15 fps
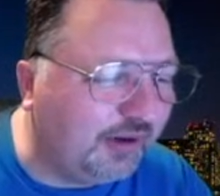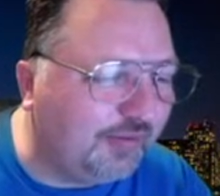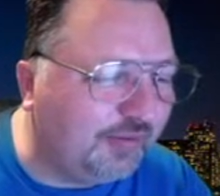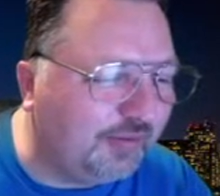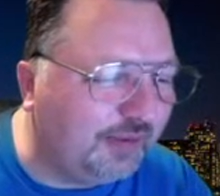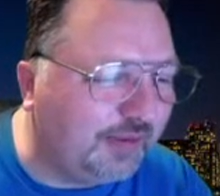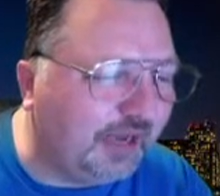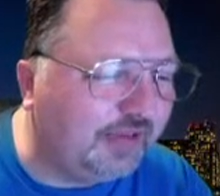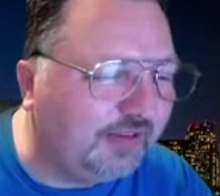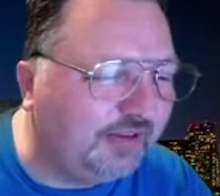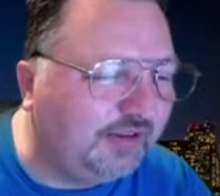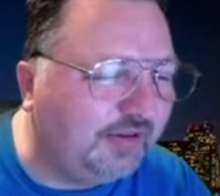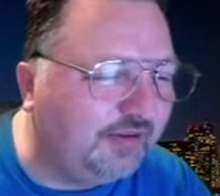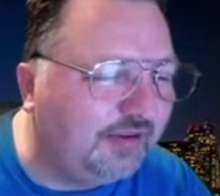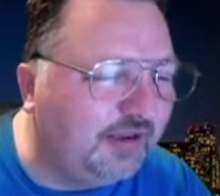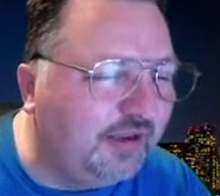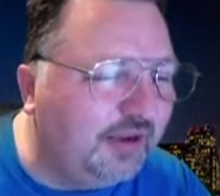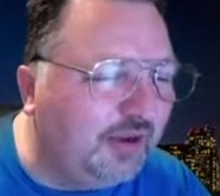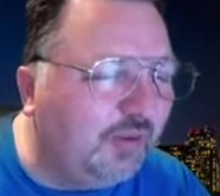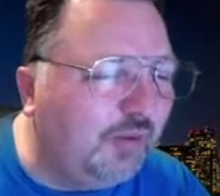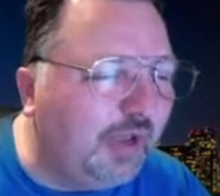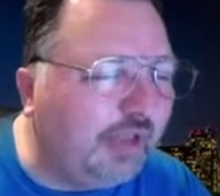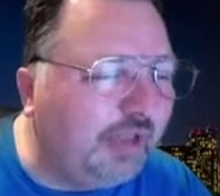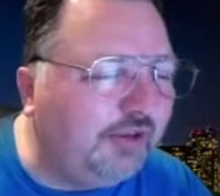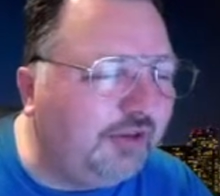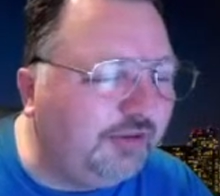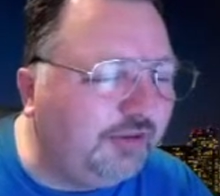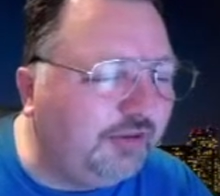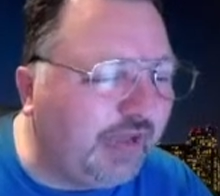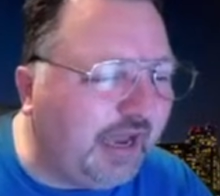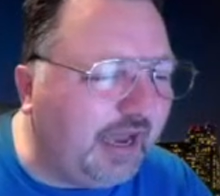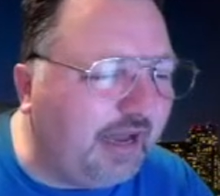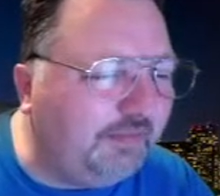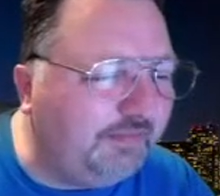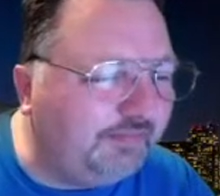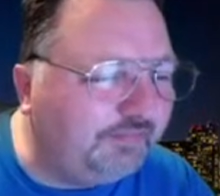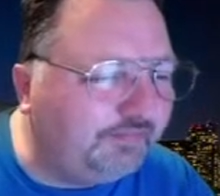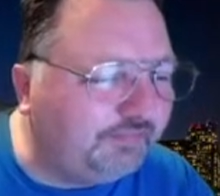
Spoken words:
coming back to you when you do that.